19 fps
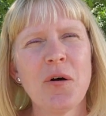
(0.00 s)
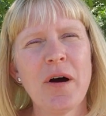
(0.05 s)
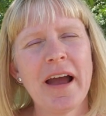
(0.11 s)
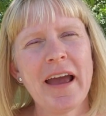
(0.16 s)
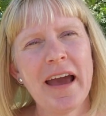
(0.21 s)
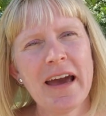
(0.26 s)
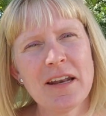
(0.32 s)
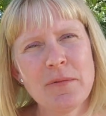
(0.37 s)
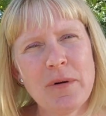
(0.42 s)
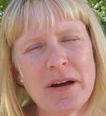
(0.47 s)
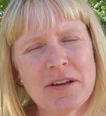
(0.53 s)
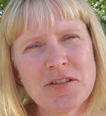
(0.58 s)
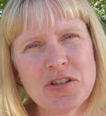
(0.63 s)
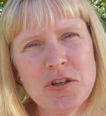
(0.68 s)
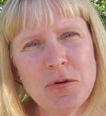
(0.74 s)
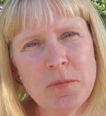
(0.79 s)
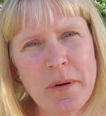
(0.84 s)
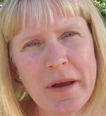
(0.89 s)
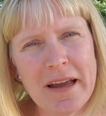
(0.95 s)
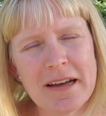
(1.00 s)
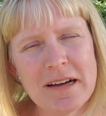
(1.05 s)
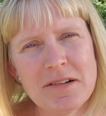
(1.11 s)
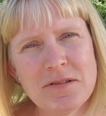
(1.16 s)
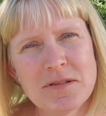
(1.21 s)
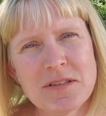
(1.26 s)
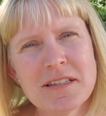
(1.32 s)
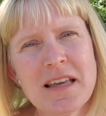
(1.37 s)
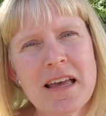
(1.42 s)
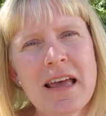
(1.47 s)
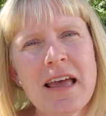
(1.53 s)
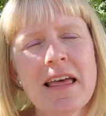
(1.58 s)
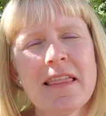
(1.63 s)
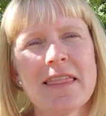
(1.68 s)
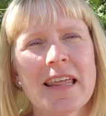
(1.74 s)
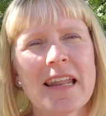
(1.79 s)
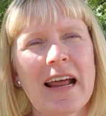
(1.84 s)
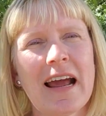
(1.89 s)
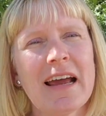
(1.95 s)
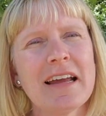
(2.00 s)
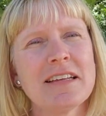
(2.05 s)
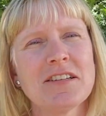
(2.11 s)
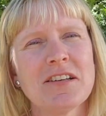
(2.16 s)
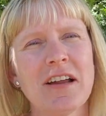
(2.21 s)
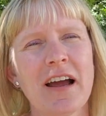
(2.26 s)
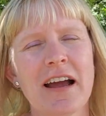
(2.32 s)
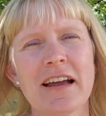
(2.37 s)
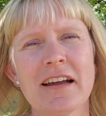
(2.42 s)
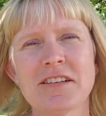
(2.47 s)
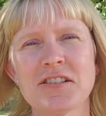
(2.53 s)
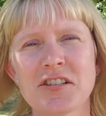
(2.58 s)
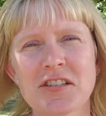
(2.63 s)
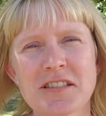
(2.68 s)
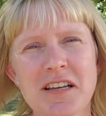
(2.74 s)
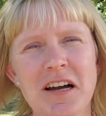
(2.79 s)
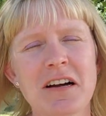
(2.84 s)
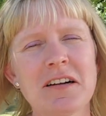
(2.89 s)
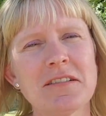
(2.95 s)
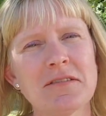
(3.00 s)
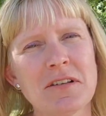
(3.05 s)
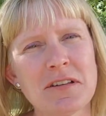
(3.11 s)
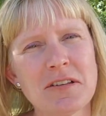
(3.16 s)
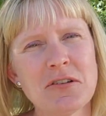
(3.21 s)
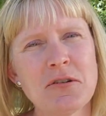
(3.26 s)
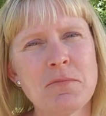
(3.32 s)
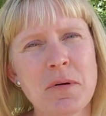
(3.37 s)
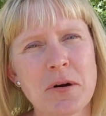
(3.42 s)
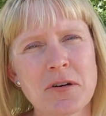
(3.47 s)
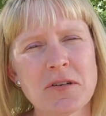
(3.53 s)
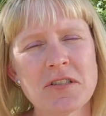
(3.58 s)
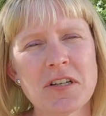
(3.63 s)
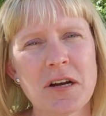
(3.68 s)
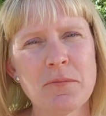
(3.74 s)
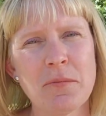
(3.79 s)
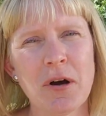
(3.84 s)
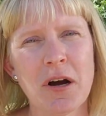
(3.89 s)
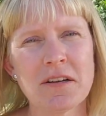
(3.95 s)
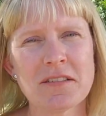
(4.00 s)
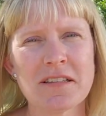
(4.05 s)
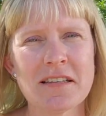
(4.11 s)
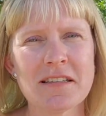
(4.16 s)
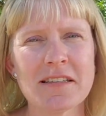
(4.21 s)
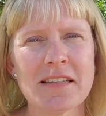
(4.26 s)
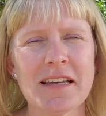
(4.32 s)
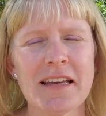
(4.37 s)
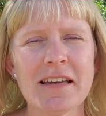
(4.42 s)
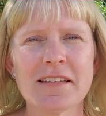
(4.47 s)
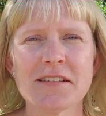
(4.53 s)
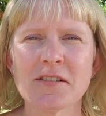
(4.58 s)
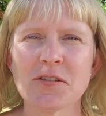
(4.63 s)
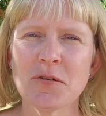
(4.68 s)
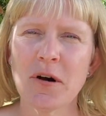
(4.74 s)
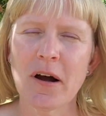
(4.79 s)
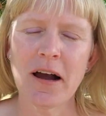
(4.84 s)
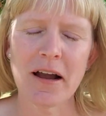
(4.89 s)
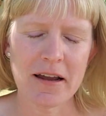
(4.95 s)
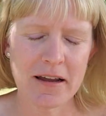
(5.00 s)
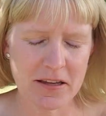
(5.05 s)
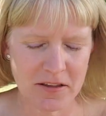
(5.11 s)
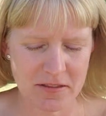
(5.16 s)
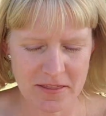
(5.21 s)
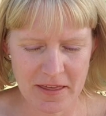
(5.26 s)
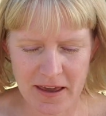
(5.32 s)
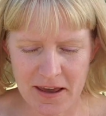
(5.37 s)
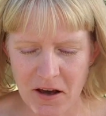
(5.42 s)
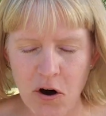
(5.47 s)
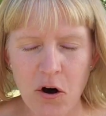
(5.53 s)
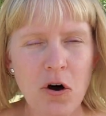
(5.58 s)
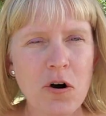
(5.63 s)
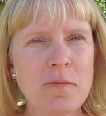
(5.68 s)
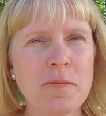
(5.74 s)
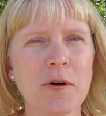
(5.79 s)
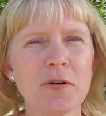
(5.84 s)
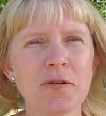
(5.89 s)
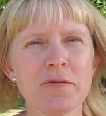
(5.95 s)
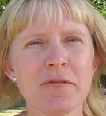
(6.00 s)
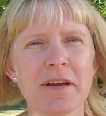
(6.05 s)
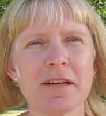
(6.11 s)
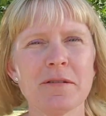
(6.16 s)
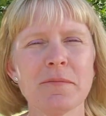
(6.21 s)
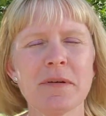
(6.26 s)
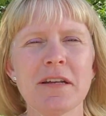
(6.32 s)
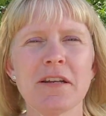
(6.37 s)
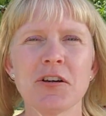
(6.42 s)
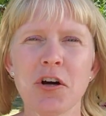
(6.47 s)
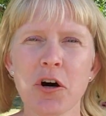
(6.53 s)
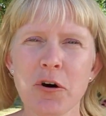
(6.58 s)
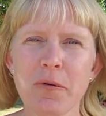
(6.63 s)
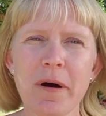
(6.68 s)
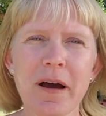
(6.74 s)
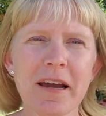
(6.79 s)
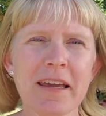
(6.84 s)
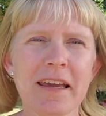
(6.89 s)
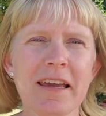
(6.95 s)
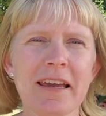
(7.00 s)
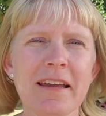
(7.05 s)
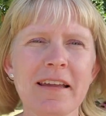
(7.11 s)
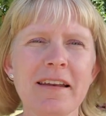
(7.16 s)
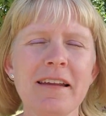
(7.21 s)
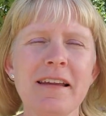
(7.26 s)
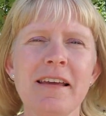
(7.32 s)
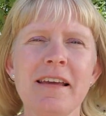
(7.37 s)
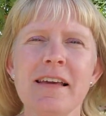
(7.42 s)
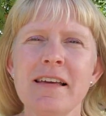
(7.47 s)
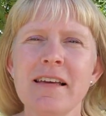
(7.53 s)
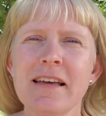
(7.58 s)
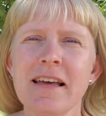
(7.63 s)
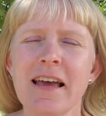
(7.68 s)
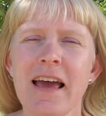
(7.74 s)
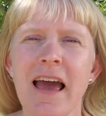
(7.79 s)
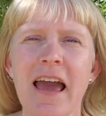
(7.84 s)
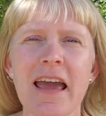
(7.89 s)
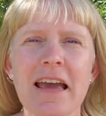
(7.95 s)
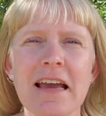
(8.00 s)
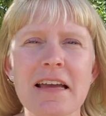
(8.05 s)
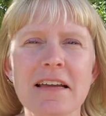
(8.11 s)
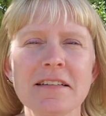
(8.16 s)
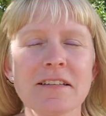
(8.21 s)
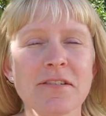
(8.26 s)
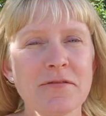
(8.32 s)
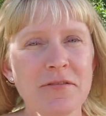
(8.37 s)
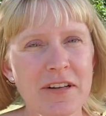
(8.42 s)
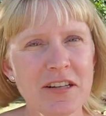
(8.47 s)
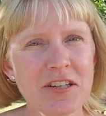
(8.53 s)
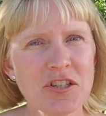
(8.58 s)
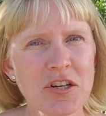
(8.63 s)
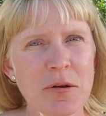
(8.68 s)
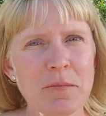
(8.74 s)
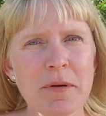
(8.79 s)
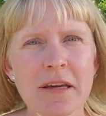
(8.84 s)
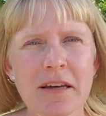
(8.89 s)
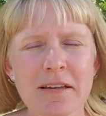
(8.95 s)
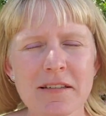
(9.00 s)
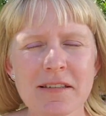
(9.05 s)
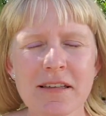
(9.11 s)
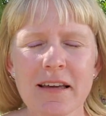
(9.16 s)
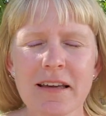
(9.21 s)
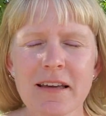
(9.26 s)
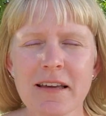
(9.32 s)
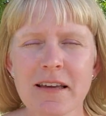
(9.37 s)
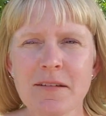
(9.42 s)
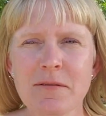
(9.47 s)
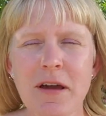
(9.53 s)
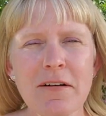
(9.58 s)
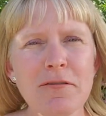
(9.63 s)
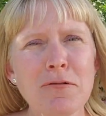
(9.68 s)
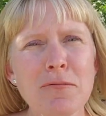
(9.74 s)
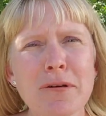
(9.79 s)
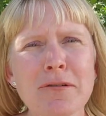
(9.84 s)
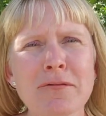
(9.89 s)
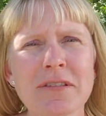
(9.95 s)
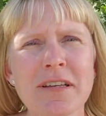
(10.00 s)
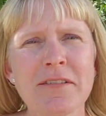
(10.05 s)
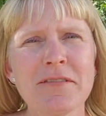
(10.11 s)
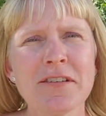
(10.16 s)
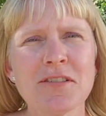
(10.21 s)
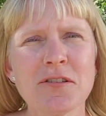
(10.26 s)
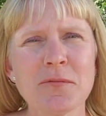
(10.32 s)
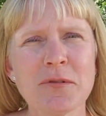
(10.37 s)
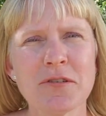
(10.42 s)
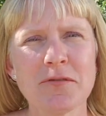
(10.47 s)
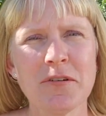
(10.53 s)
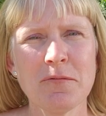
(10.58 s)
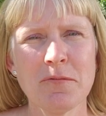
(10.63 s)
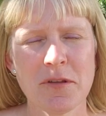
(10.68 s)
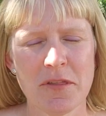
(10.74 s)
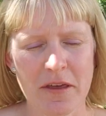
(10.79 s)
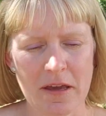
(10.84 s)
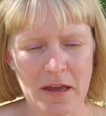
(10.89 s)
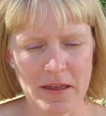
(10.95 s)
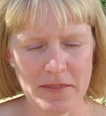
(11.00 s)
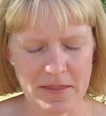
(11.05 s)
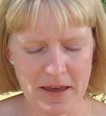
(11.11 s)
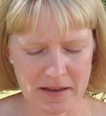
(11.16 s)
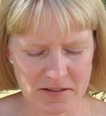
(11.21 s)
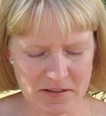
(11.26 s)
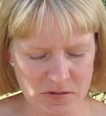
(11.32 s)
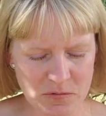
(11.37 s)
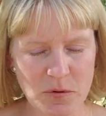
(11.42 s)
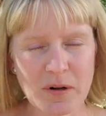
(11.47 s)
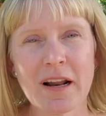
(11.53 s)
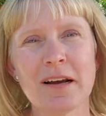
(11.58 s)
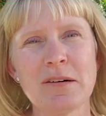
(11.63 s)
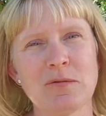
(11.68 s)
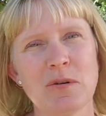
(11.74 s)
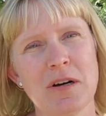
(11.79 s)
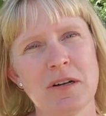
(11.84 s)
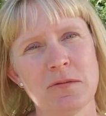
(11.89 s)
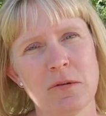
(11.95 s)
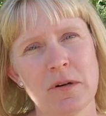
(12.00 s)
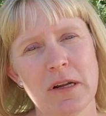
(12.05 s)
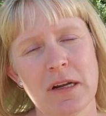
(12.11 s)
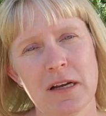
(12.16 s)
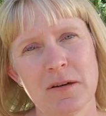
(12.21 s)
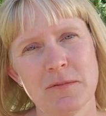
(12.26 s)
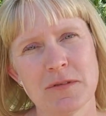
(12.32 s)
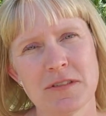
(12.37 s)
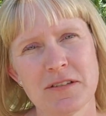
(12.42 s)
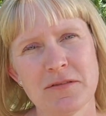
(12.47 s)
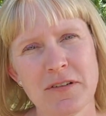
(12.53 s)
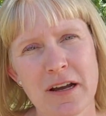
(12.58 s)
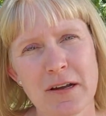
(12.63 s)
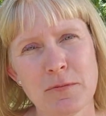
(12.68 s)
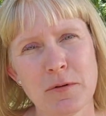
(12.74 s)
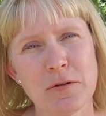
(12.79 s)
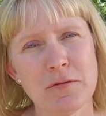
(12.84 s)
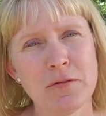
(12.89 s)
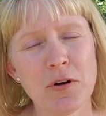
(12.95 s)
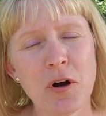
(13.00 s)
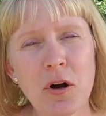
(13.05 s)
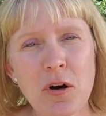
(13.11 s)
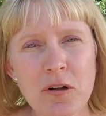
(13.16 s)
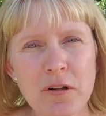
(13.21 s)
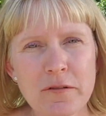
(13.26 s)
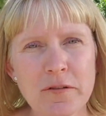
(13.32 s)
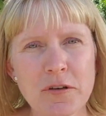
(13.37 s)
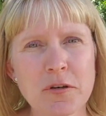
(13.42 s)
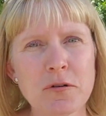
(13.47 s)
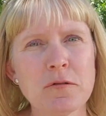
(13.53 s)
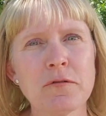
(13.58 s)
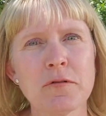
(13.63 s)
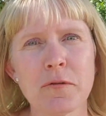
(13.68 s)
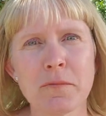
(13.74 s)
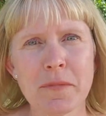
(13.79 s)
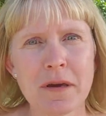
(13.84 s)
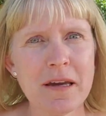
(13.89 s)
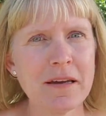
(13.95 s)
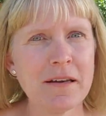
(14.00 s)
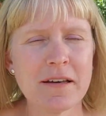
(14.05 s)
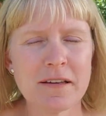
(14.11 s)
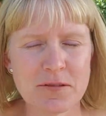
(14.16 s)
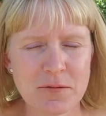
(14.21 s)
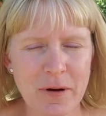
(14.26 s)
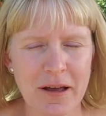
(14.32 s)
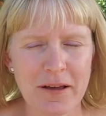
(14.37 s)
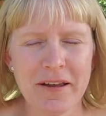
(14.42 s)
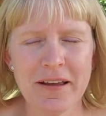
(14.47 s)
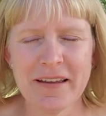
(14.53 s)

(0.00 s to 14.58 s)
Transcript: I had about 2 pounds that I had just gotten a little burnt on processing it. So they all motivated me to go back in and to finish it, because everybody was having so much fun with it. And that's what I want when it comes to fiber, for all of you, for me as well.